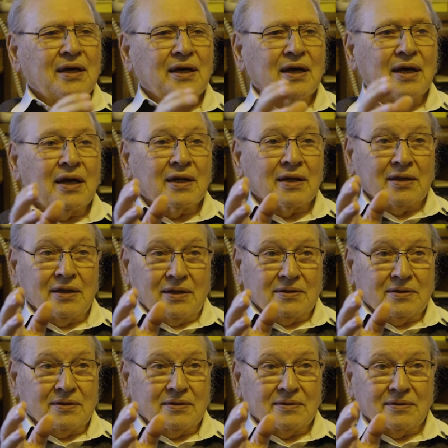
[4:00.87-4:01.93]
And he does
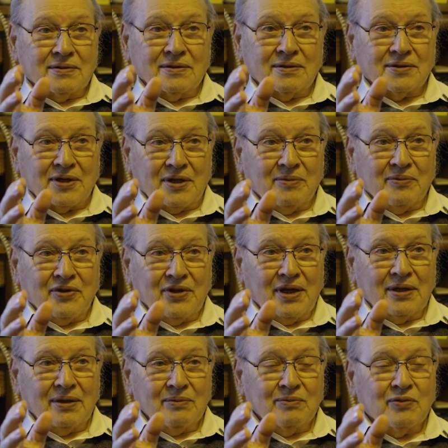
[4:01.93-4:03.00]
the same
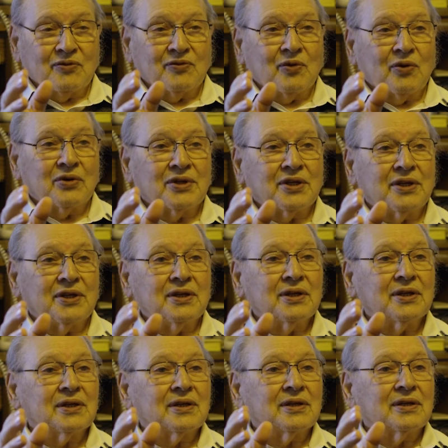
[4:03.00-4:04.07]
thing before he
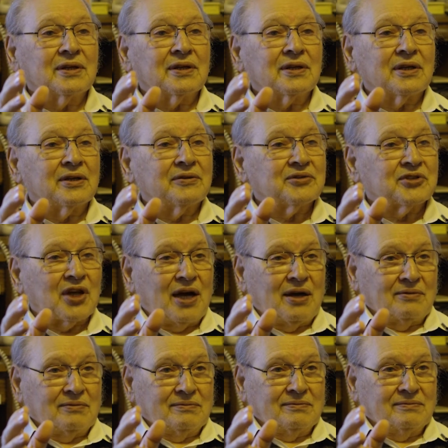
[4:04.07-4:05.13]
leaves town.